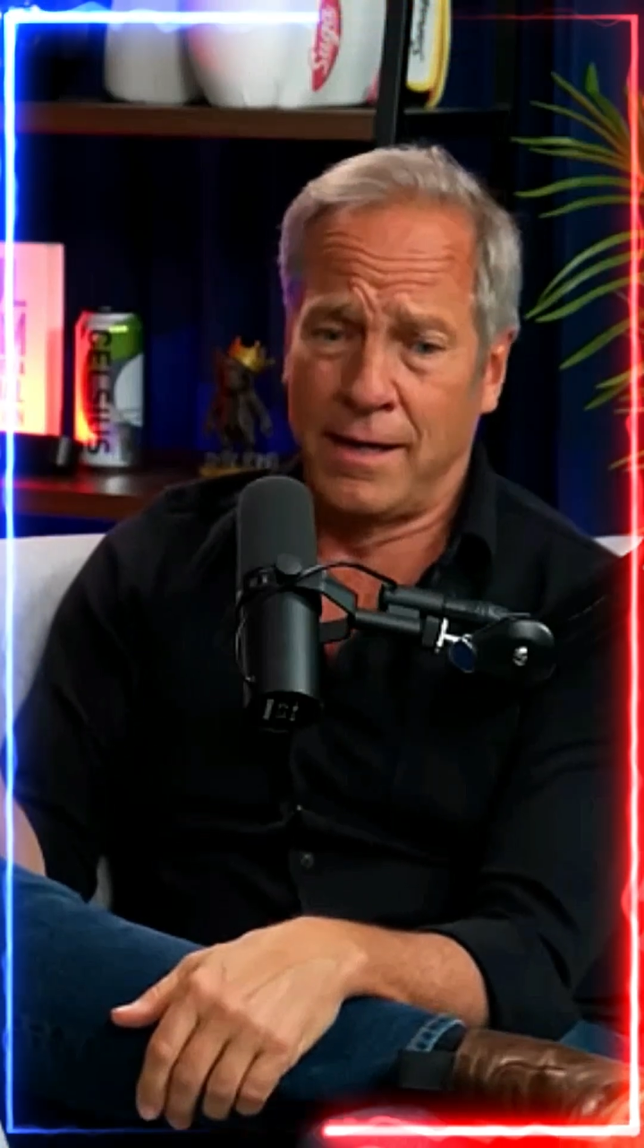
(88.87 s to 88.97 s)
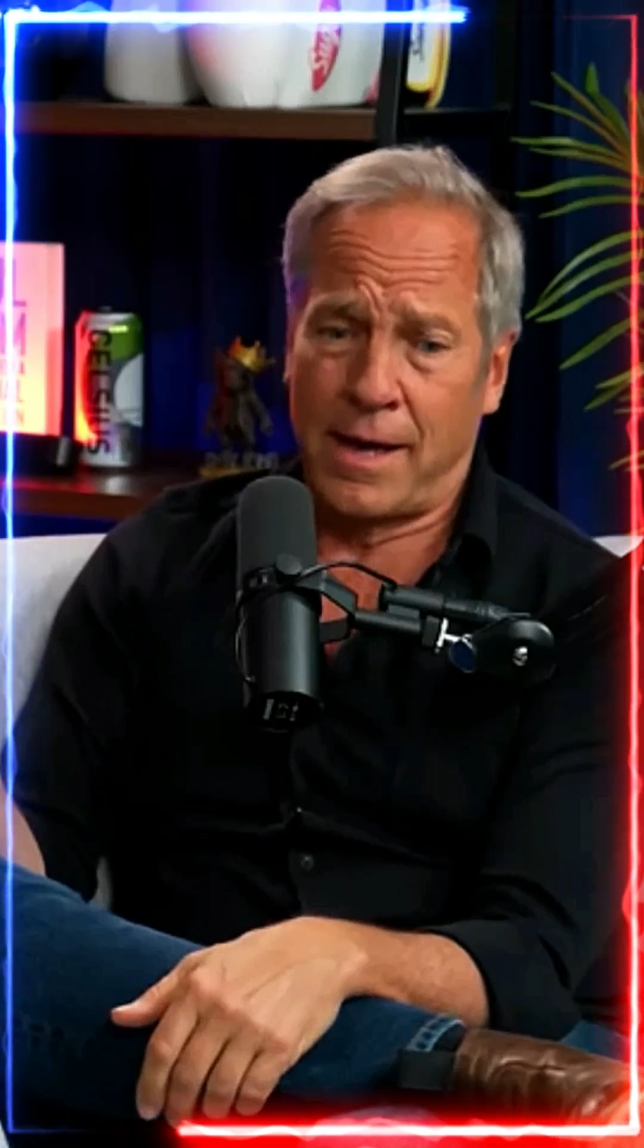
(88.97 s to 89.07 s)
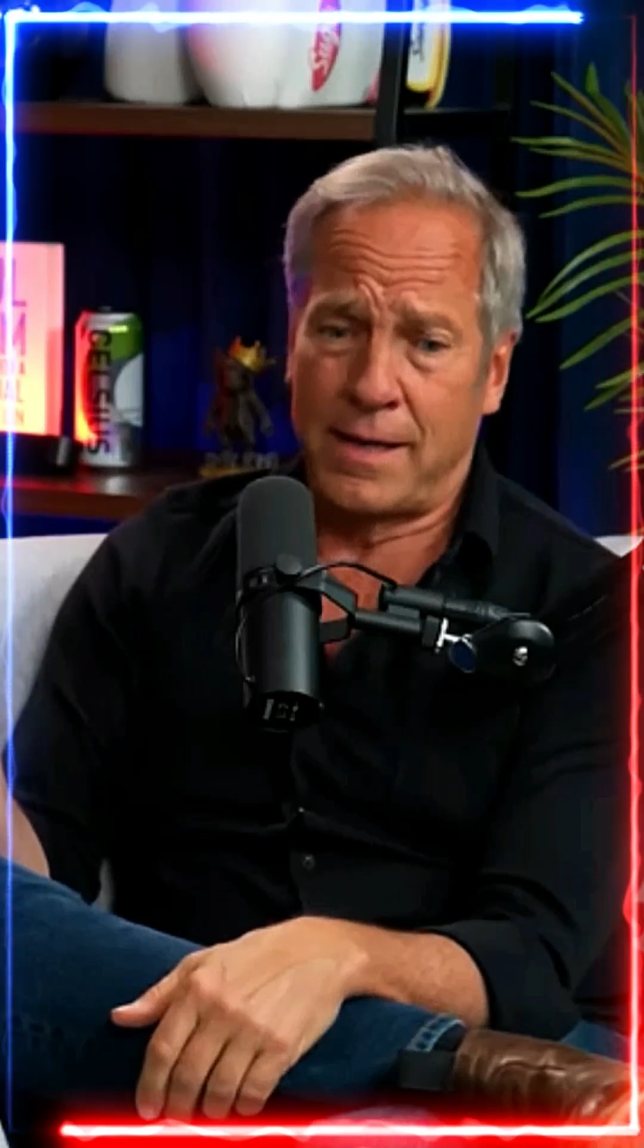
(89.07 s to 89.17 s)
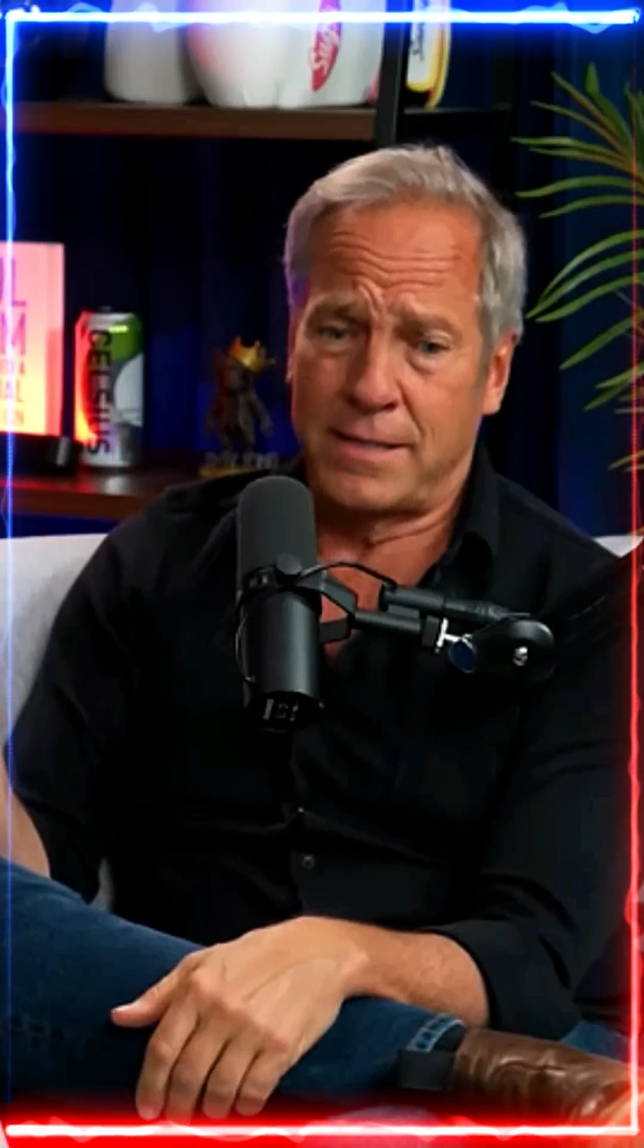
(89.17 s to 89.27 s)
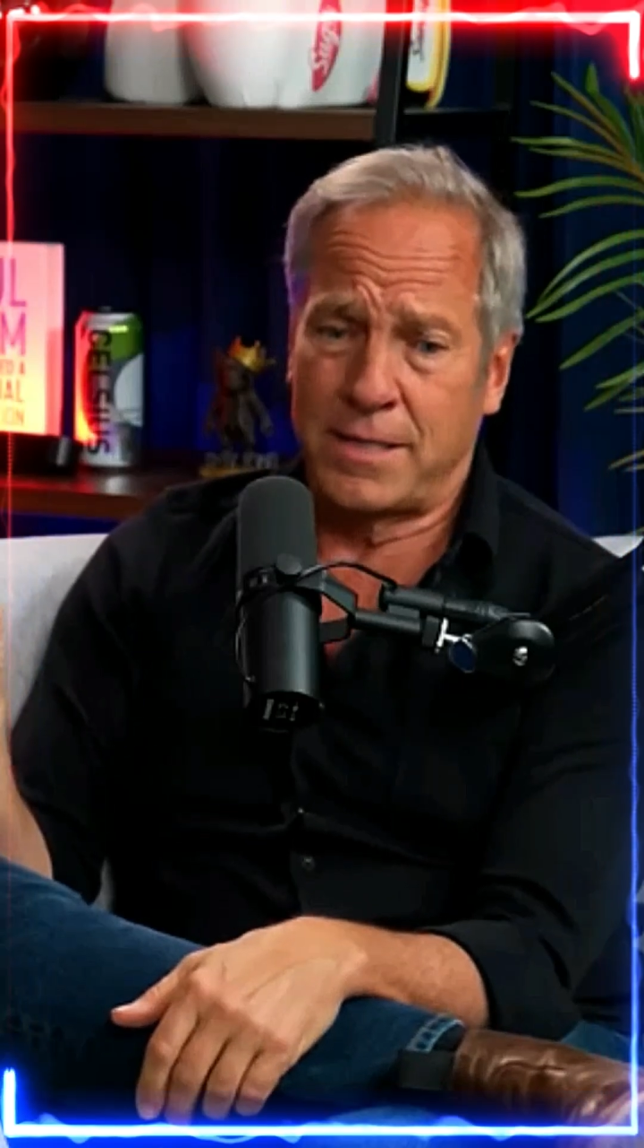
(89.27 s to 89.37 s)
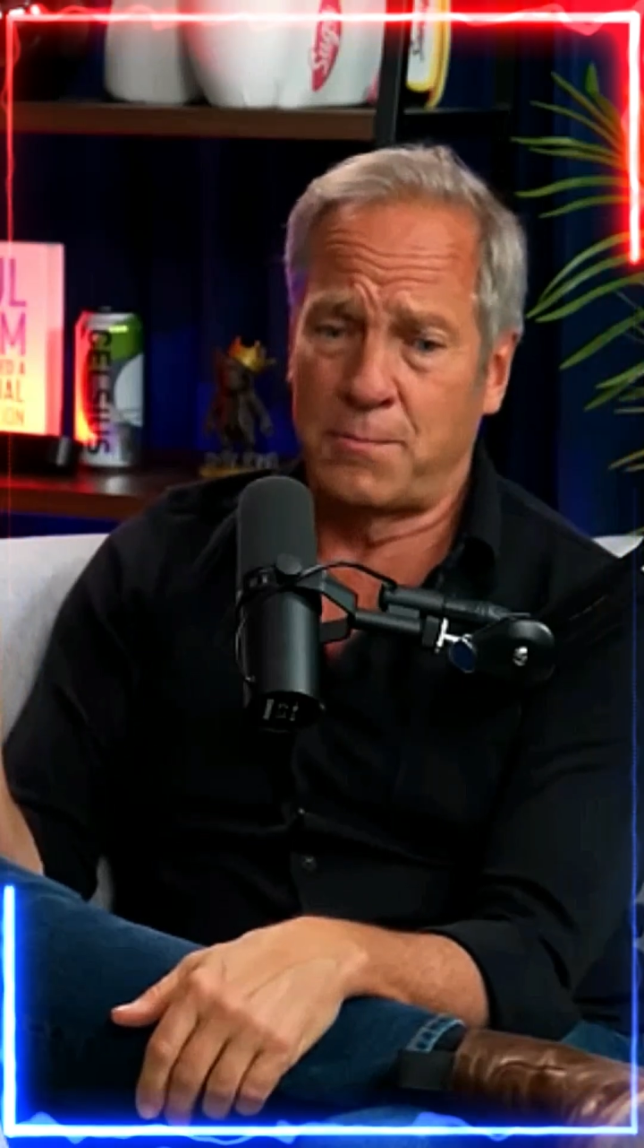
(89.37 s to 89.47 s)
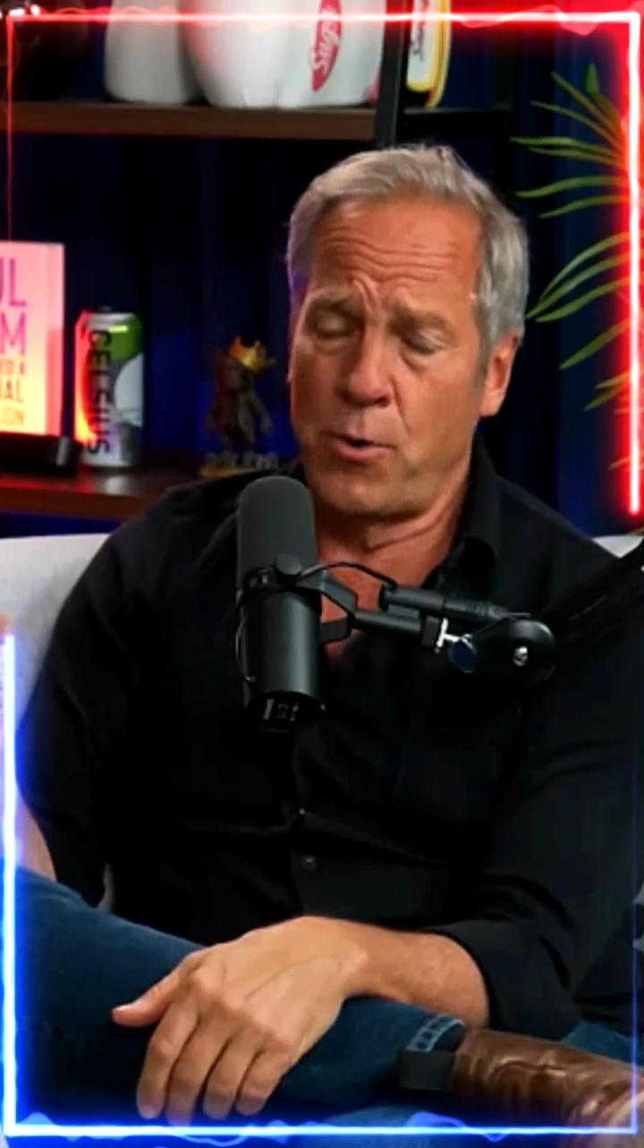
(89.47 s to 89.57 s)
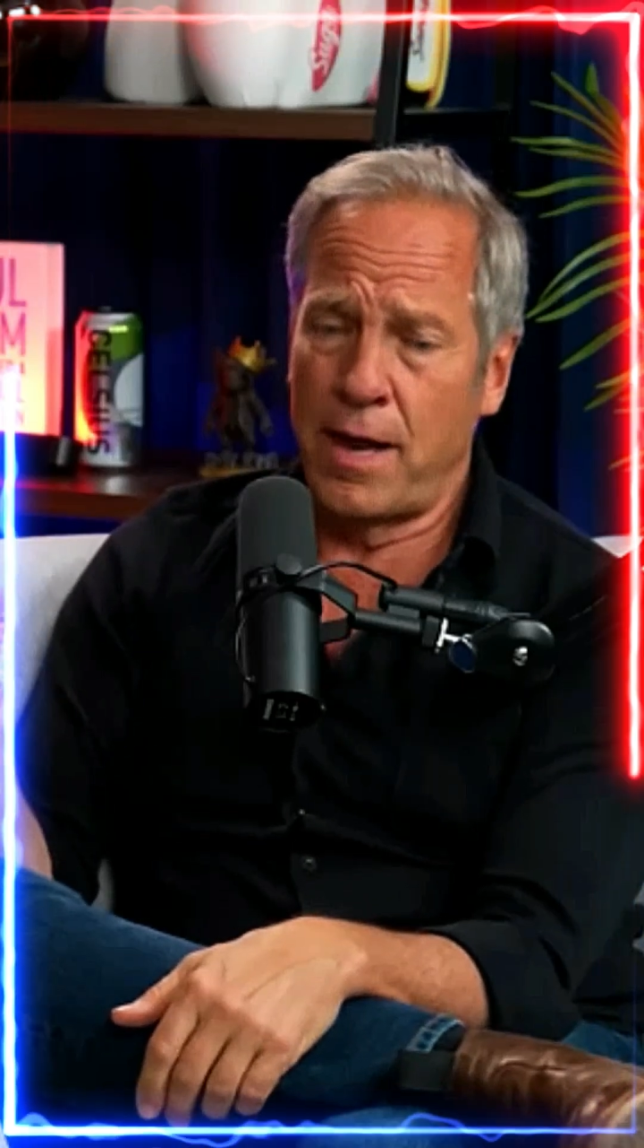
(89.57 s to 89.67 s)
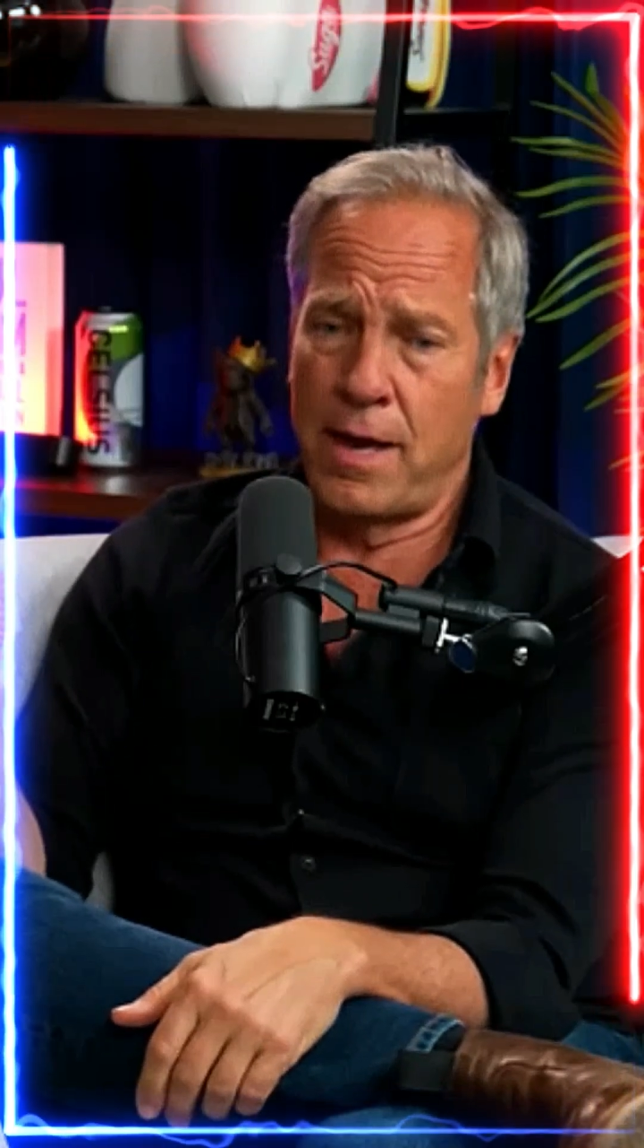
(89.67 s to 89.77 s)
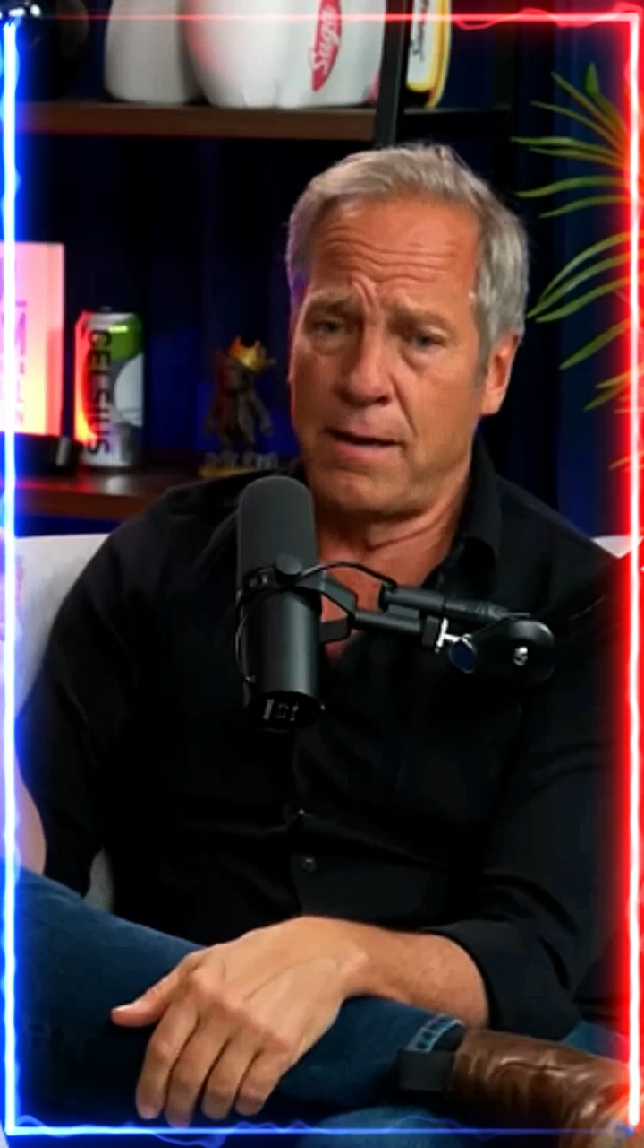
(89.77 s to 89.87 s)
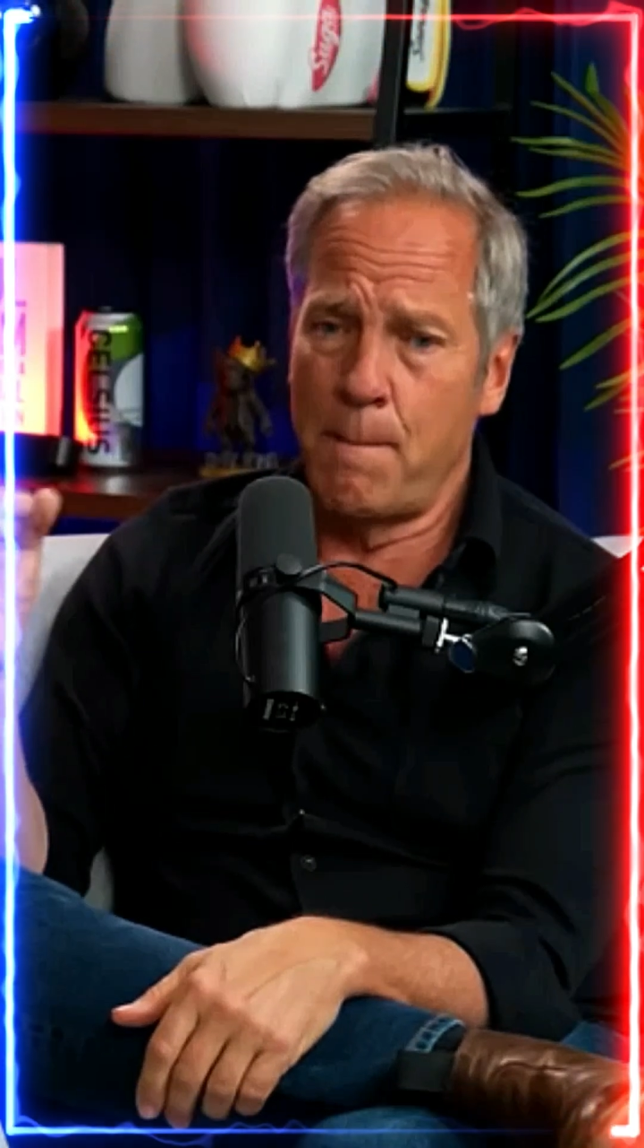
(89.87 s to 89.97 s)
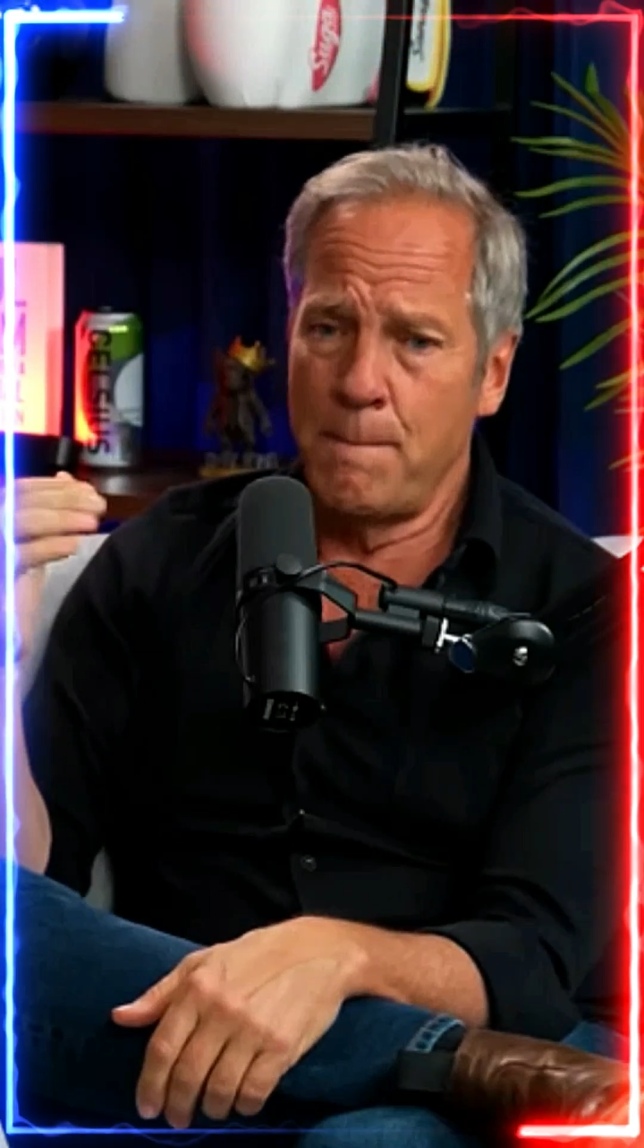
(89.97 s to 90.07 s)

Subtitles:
You got 6.8